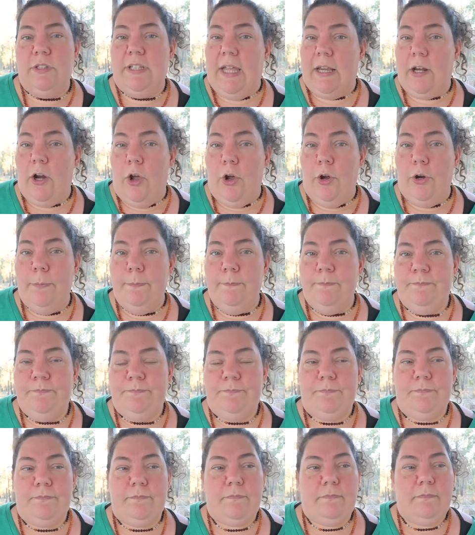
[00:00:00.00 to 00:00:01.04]
to get home.
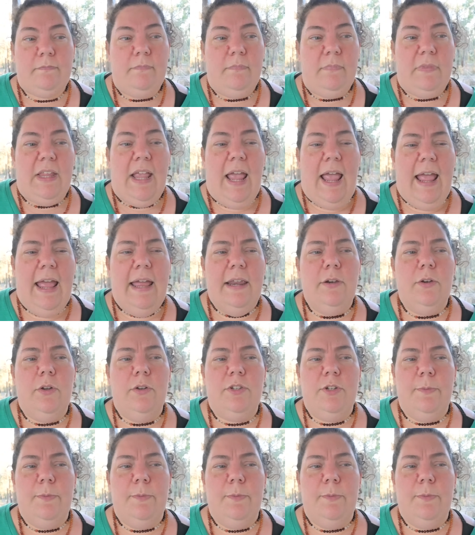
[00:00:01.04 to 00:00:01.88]
And